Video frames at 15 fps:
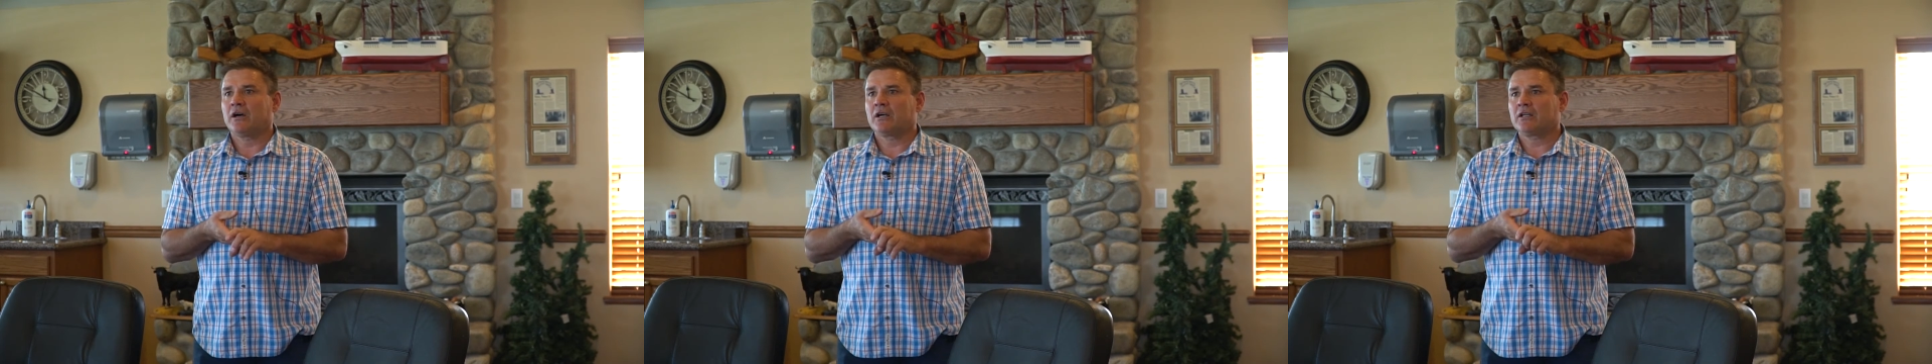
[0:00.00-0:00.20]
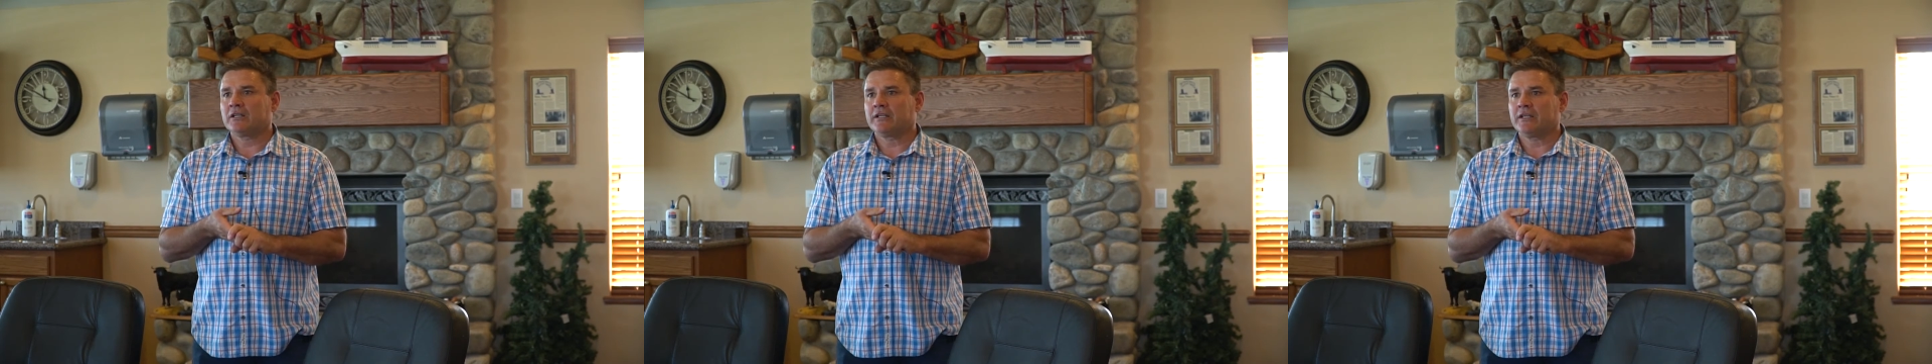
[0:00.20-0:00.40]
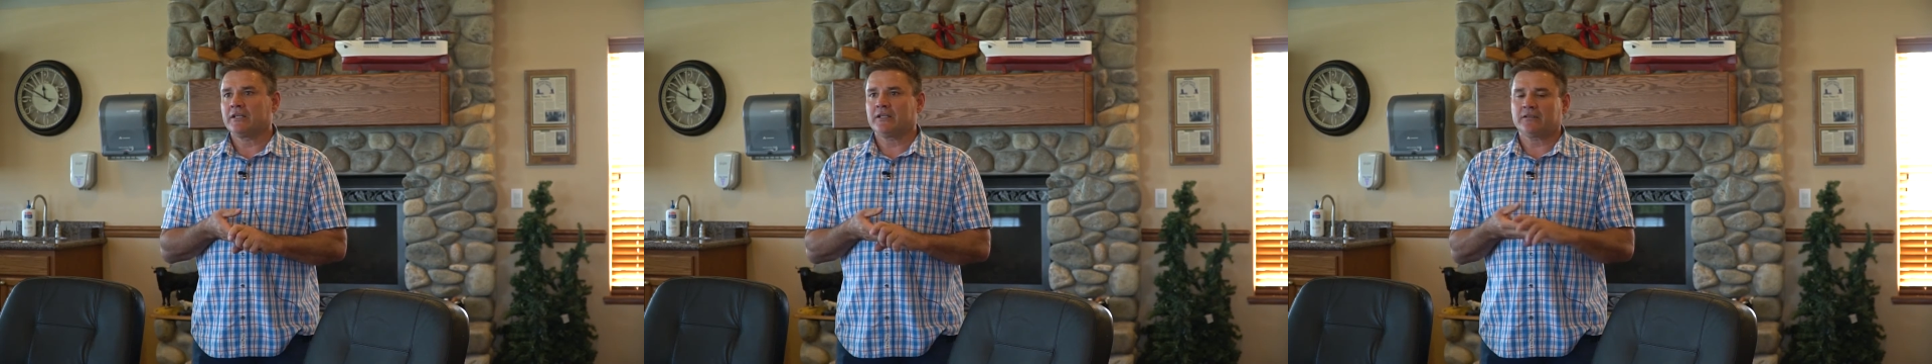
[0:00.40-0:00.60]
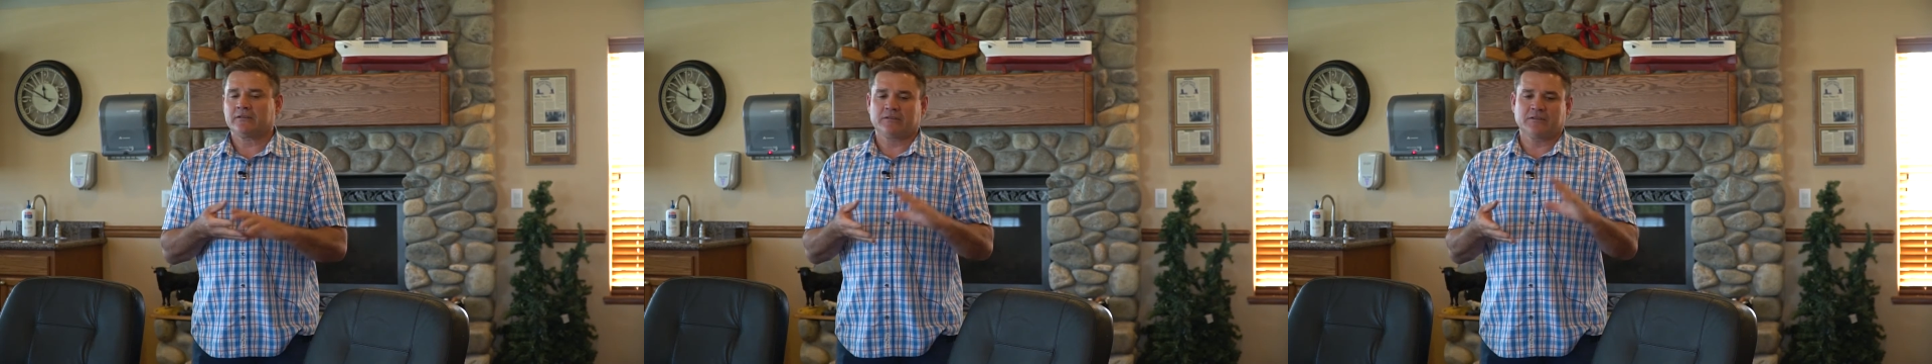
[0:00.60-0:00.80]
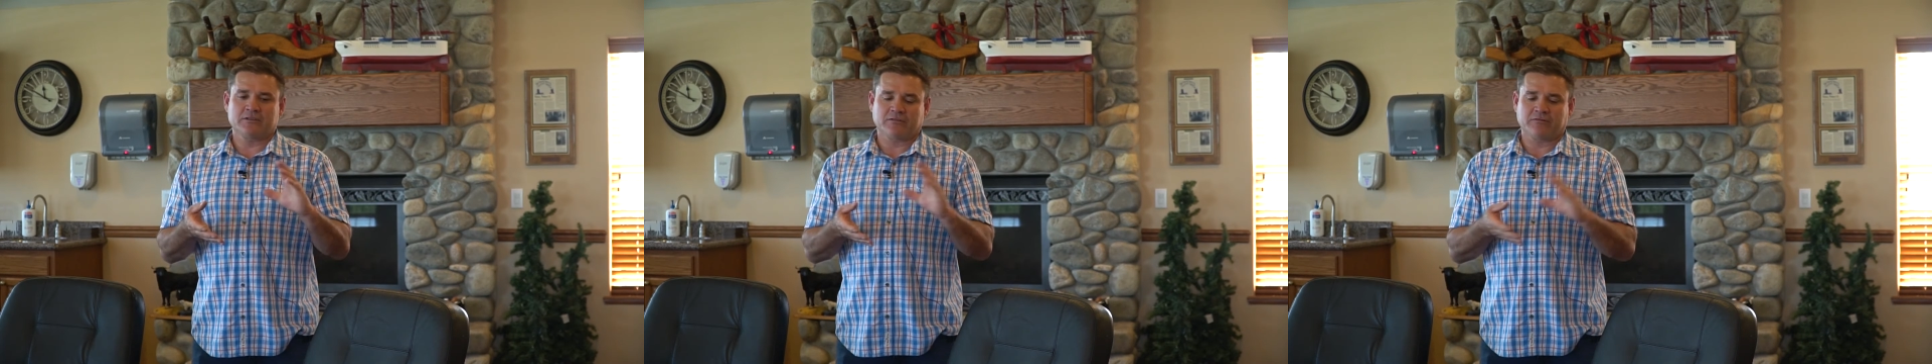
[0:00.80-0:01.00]
clean
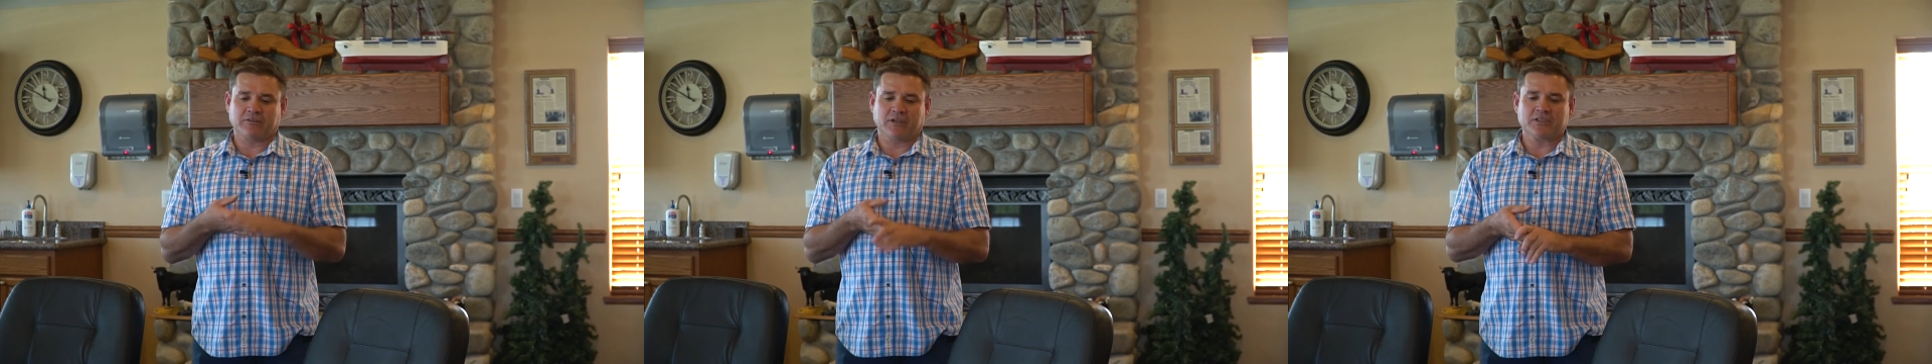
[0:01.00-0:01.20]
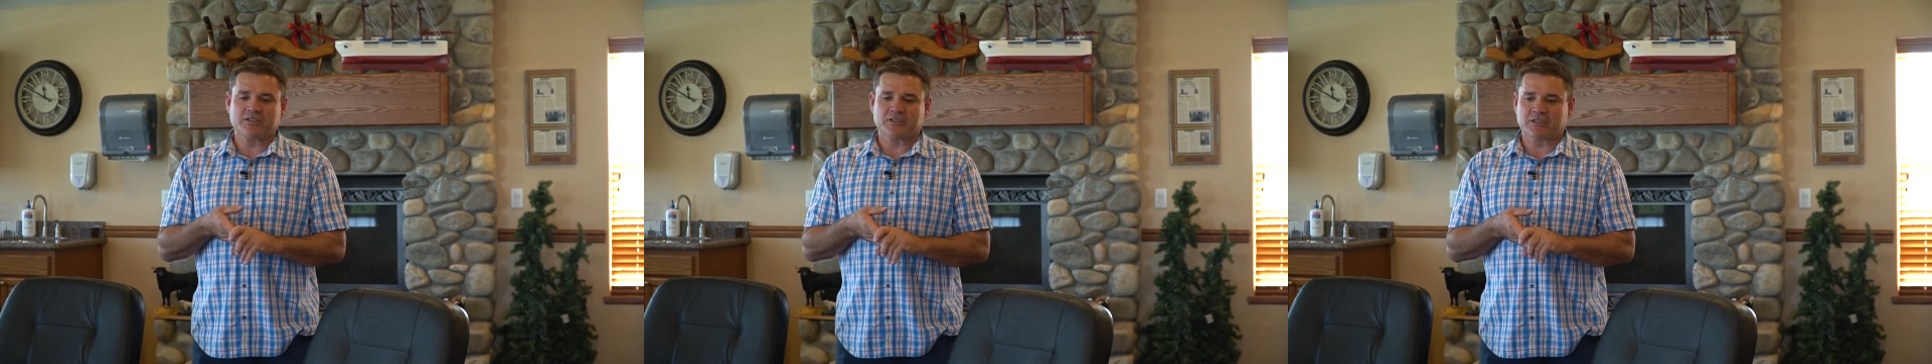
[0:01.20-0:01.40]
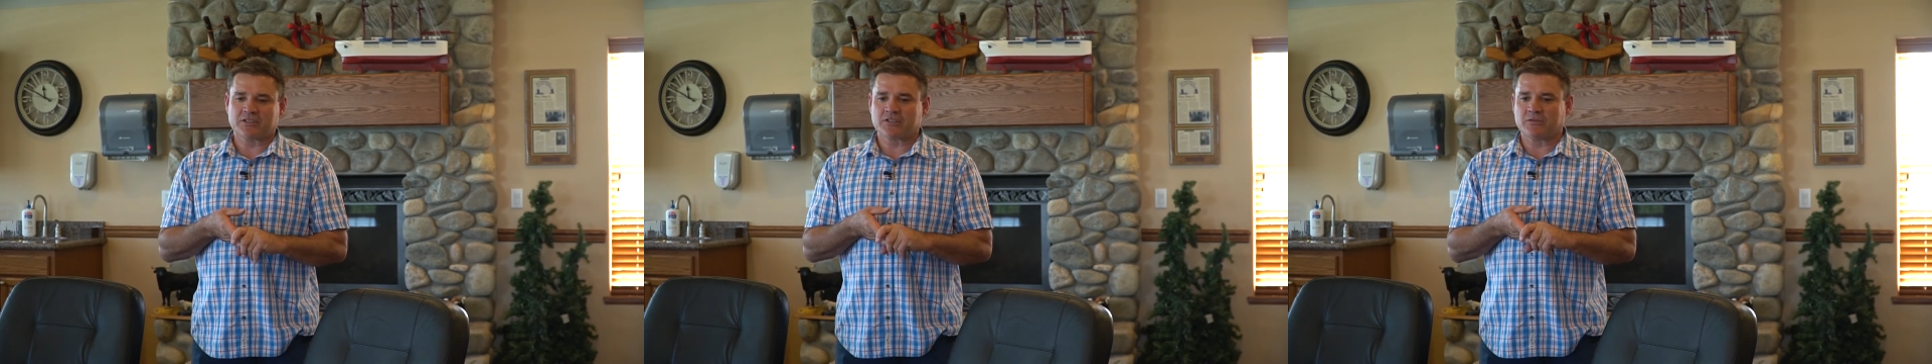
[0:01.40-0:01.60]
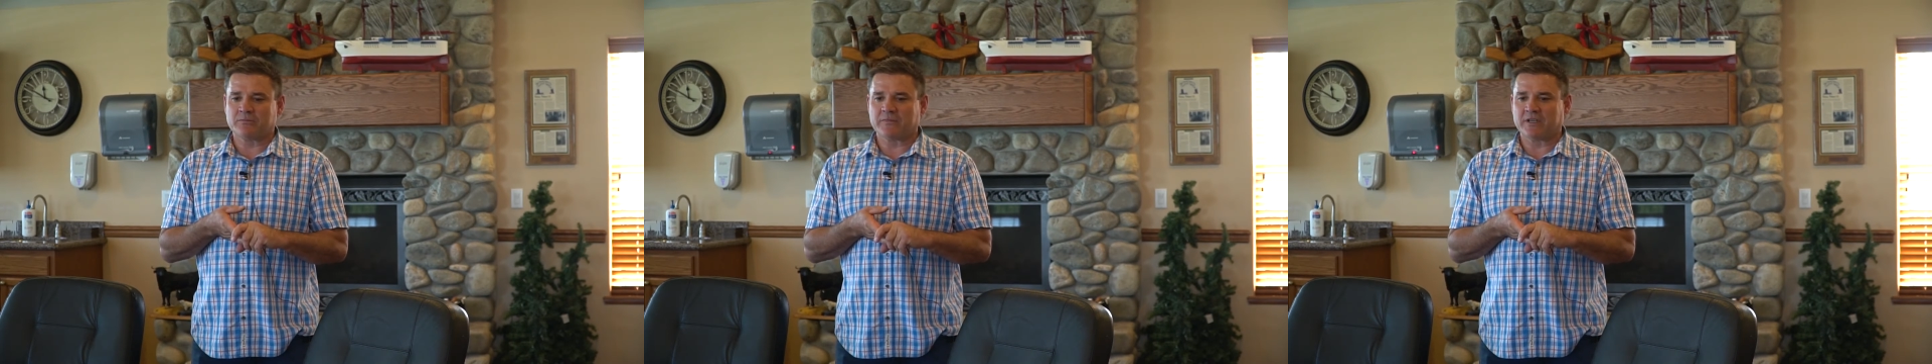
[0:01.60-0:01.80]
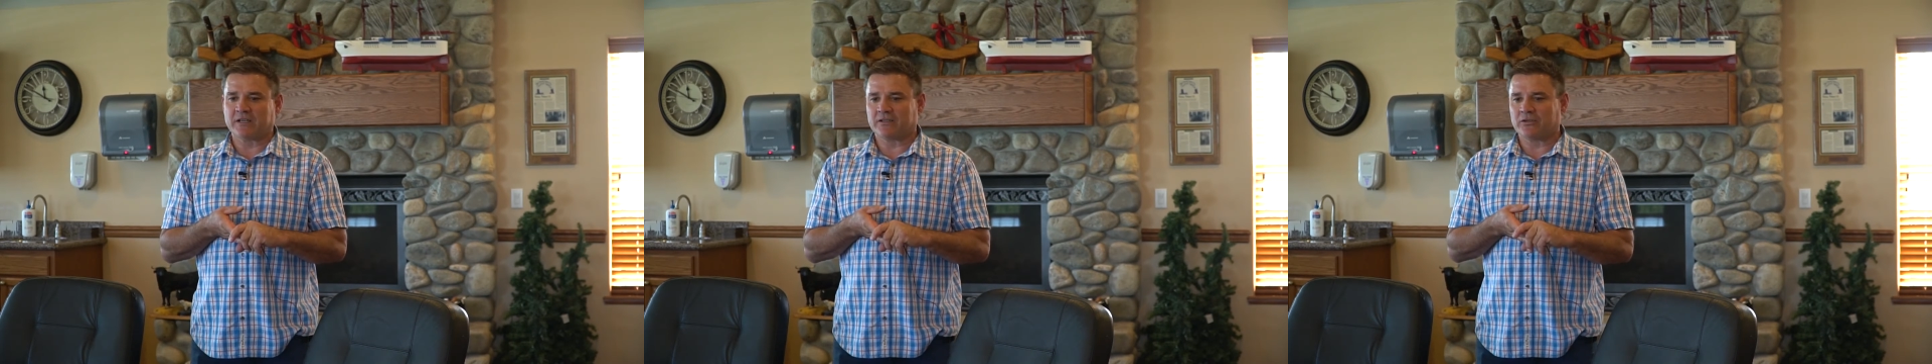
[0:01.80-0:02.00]
it. There's a flush
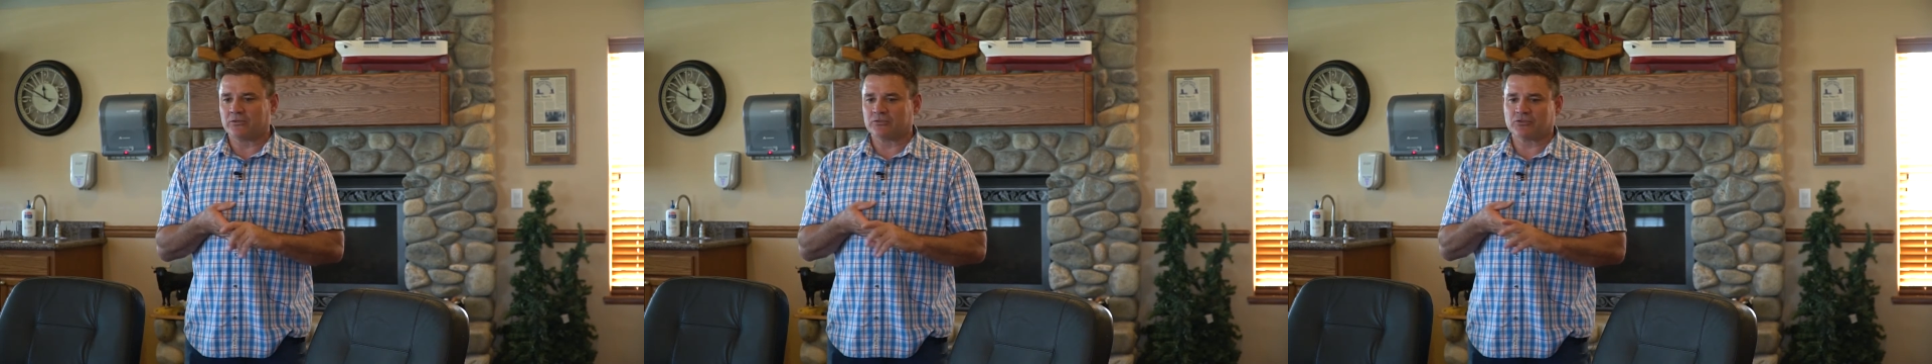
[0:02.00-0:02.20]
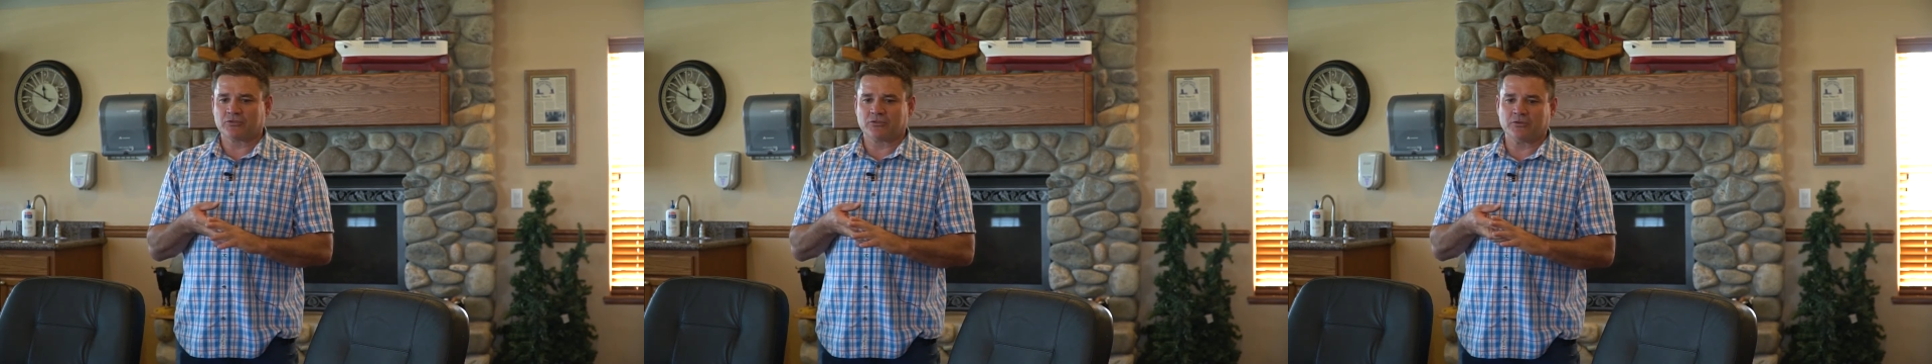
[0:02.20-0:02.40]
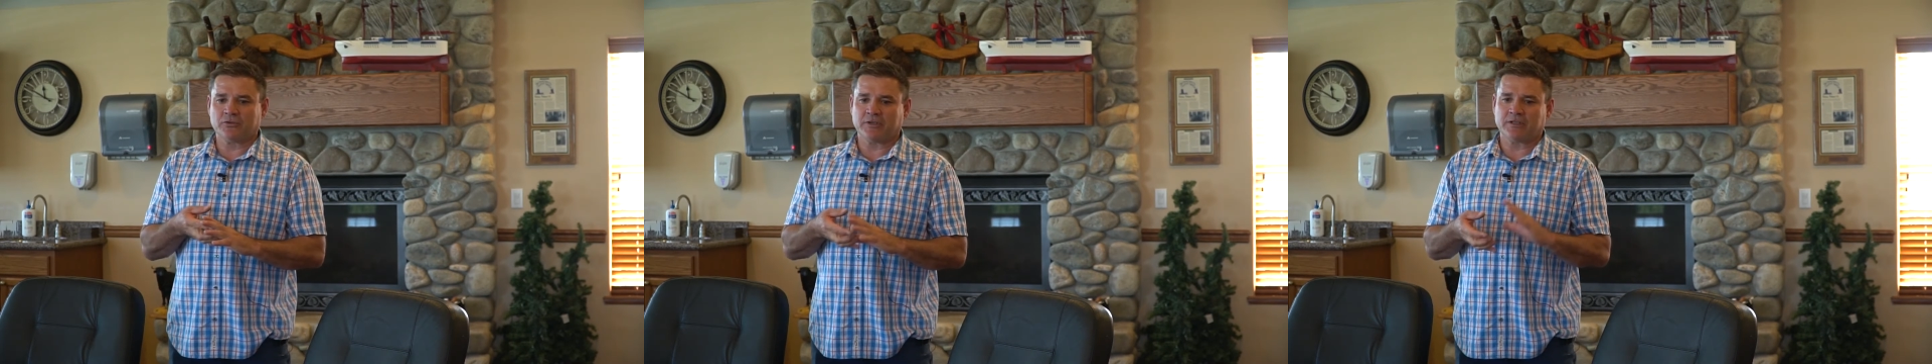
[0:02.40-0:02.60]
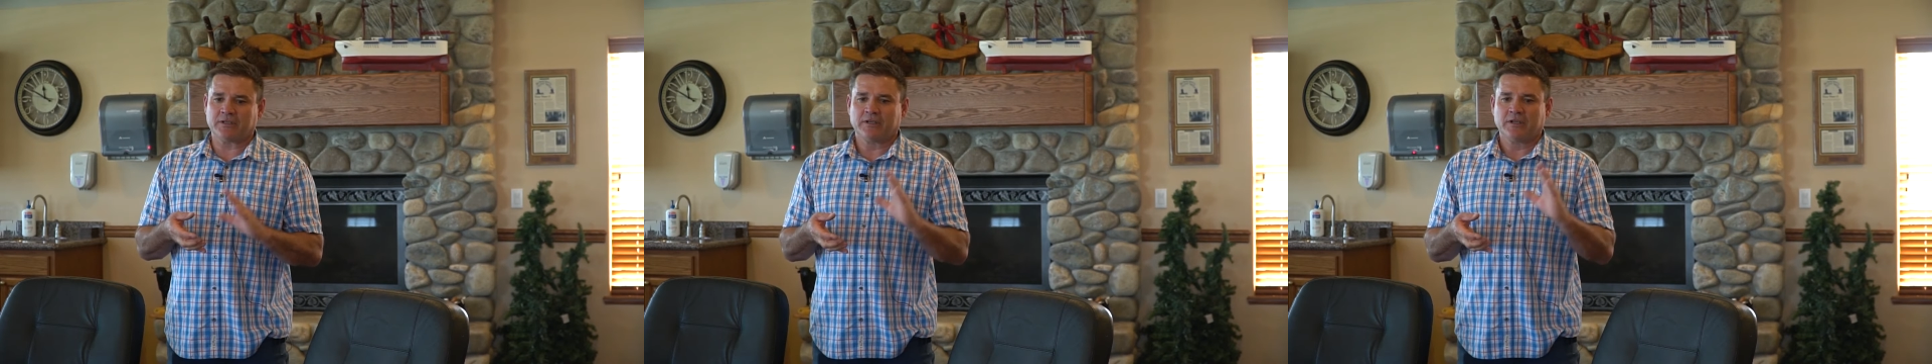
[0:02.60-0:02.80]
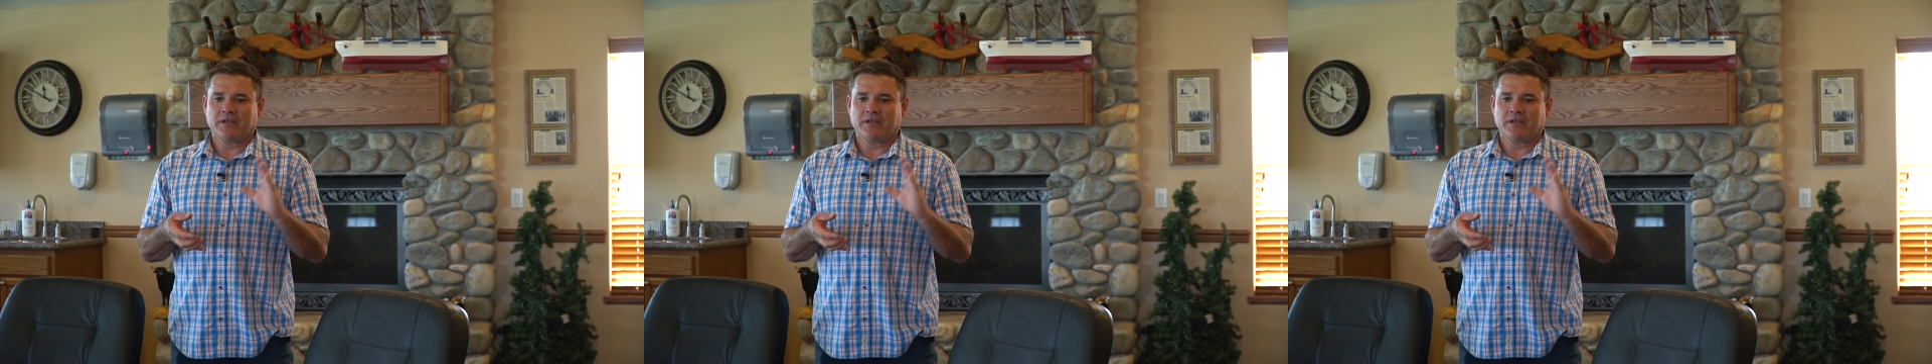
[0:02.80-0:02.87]
system that goes through it.